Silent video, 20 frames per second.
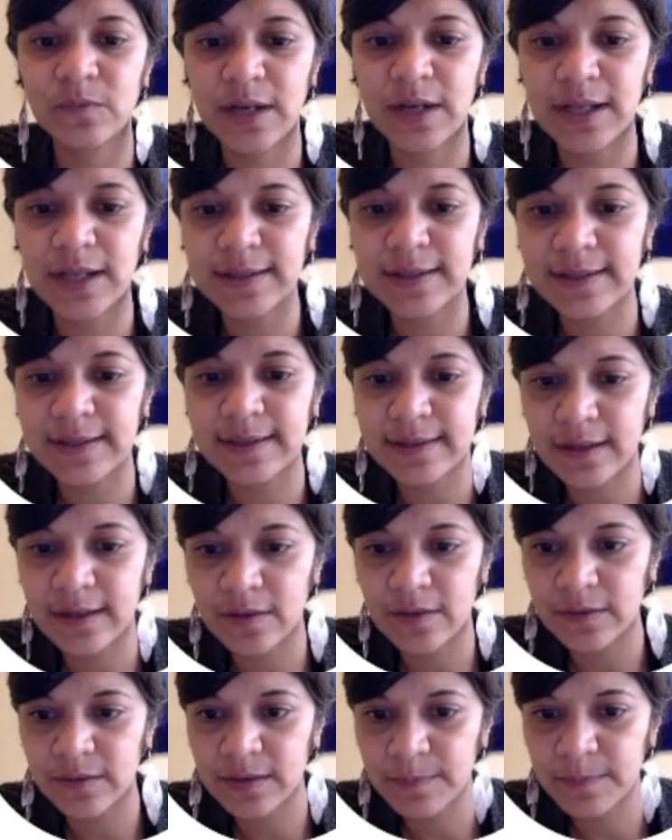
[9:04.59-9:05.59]
else is there
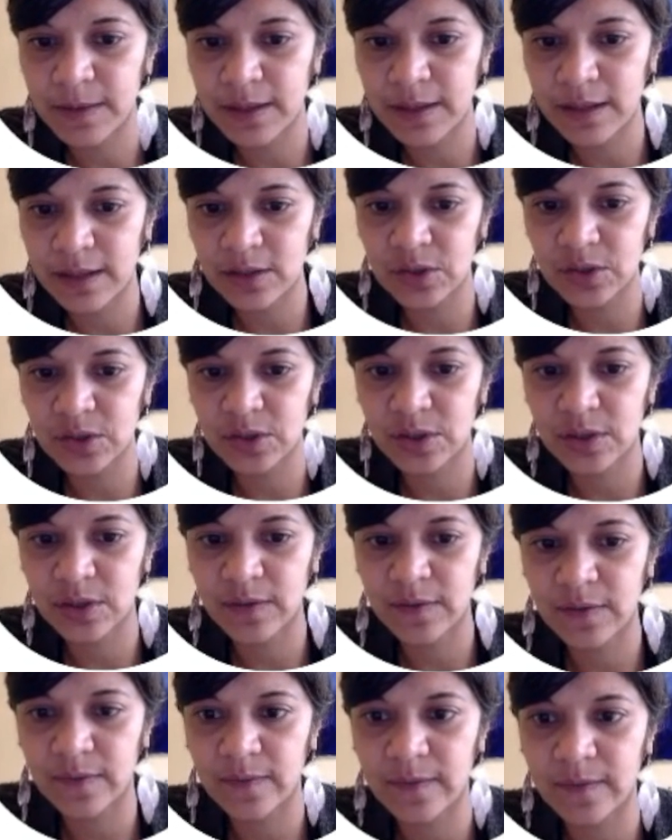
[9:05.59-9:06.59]
on this page?
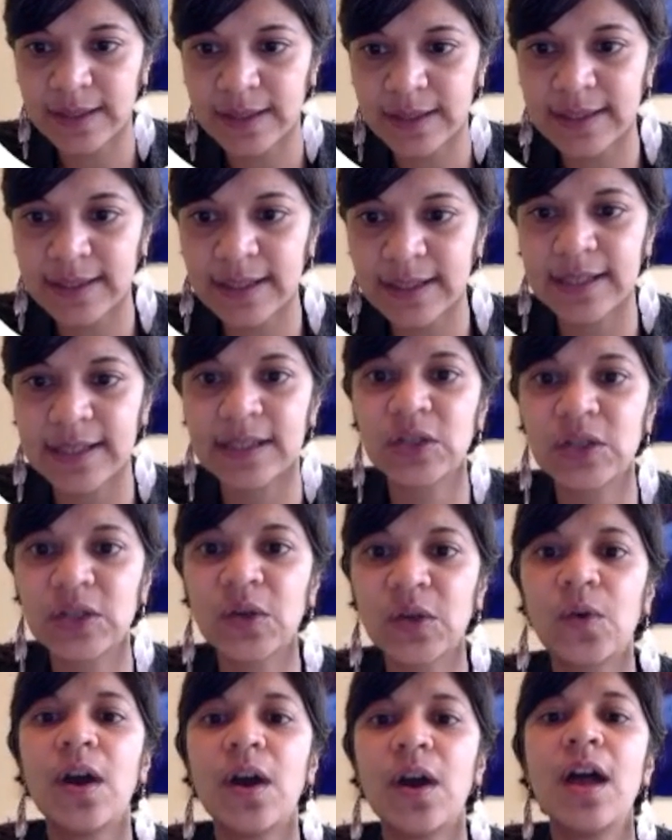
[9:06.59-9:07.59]
That's it.
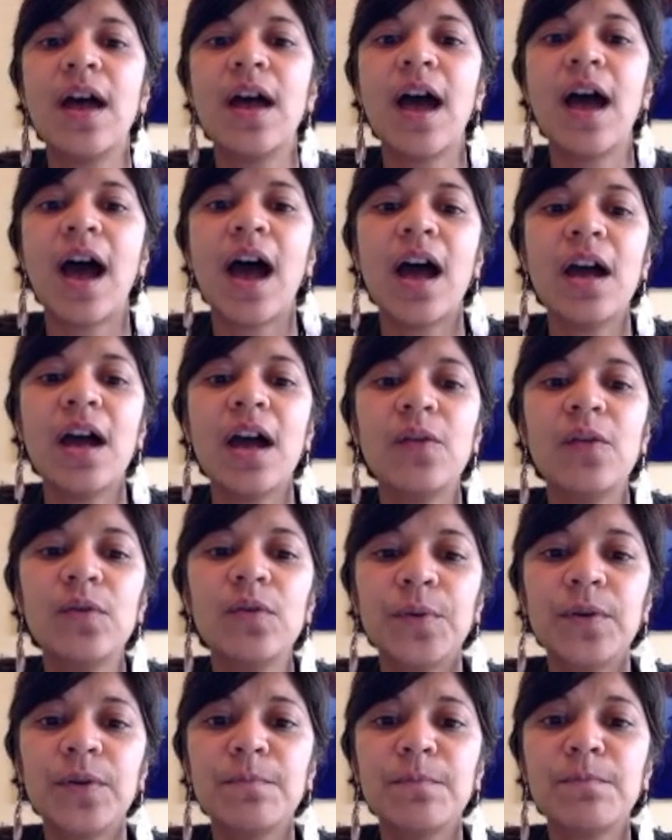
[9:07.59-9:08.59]
So I would
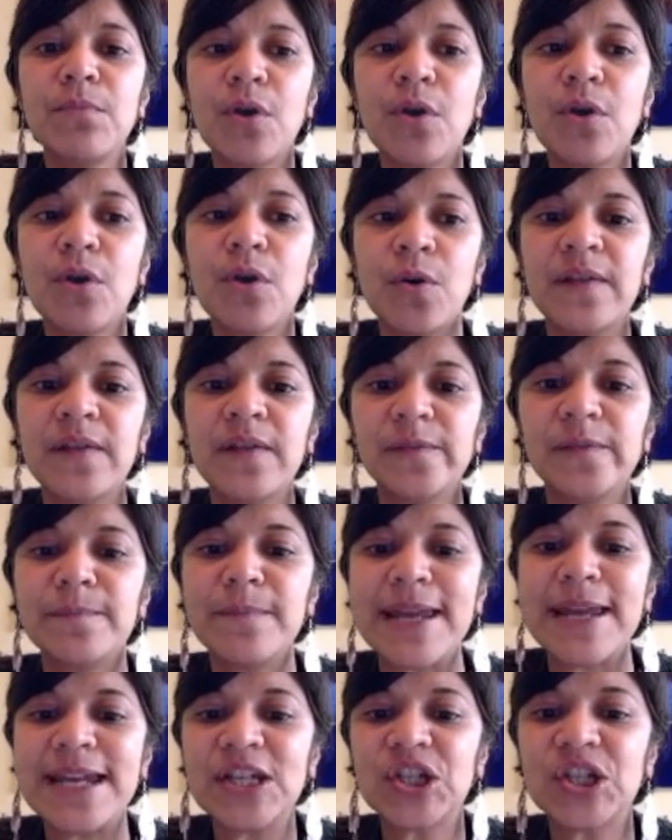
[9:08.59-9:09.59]
put more
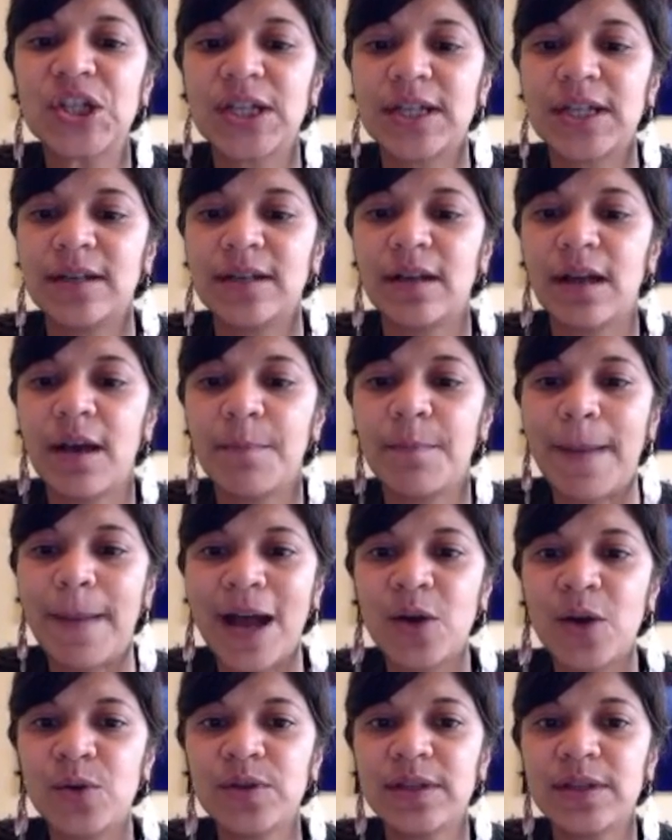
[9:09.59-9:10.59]
information
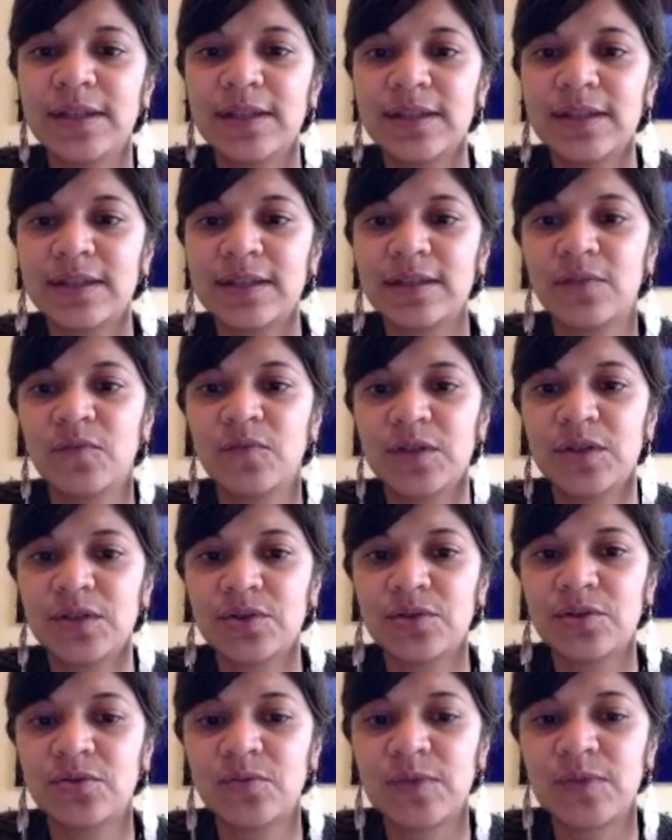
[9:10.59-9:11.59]
about this
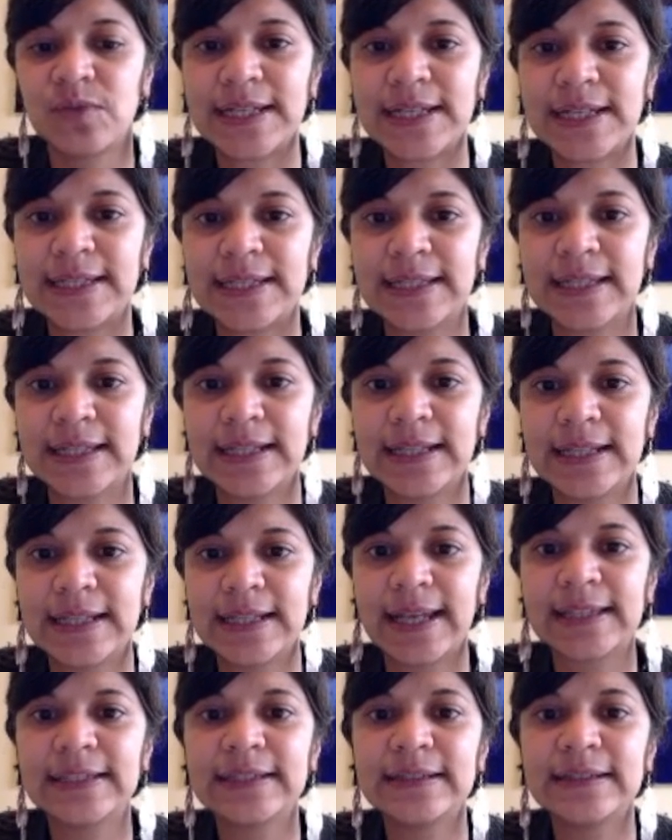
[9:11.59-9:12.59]
retreat,
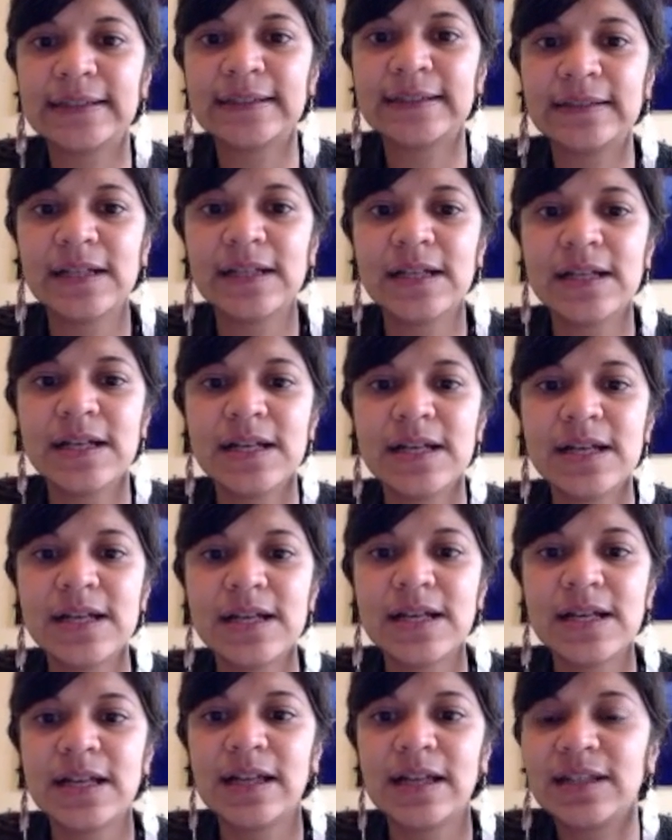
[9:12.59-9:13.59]
like a little
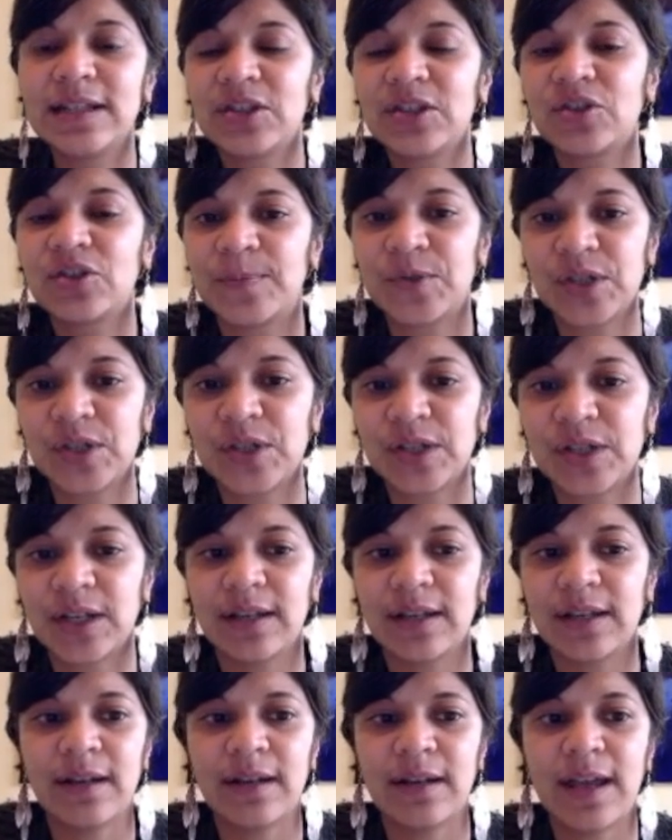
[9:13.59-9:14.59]

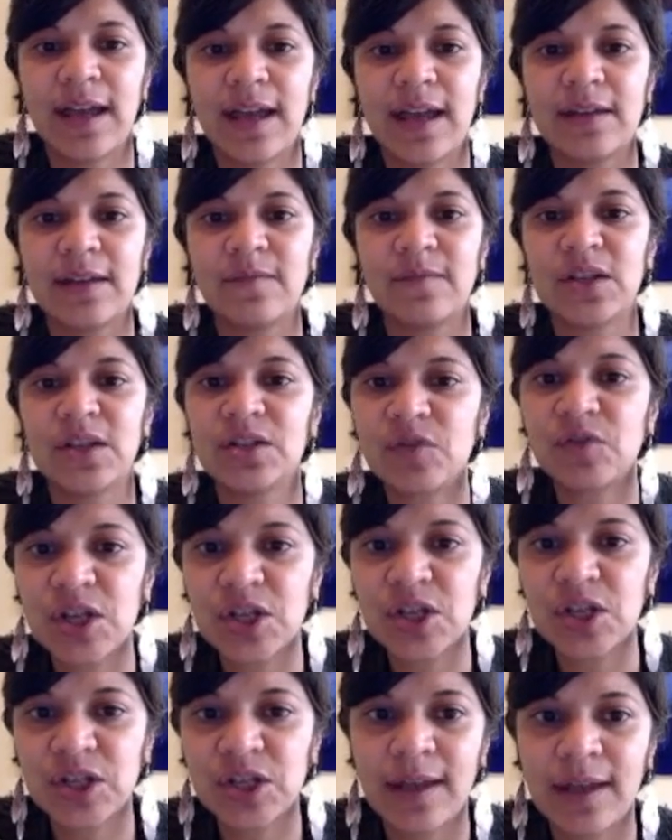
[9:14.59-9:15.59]
description and
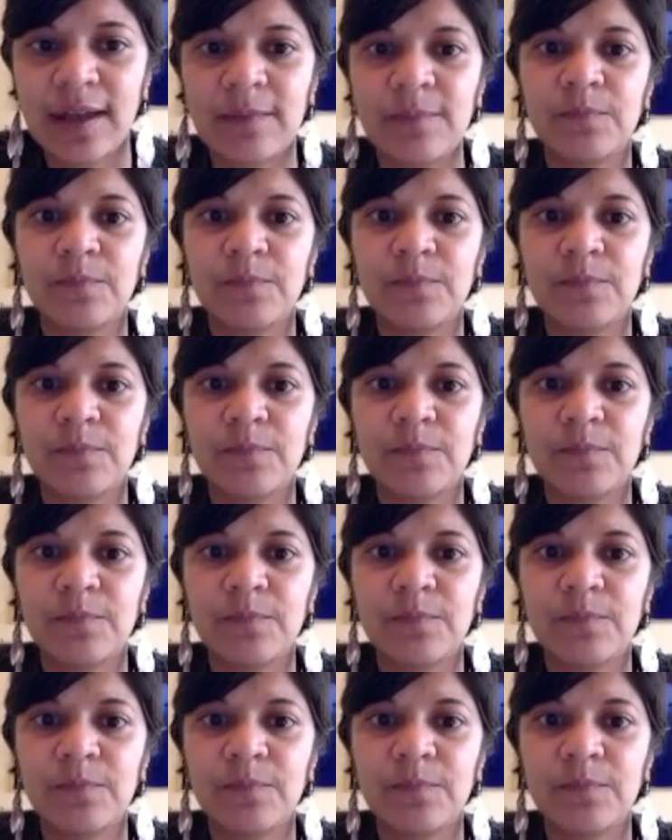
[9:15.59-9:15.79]
registration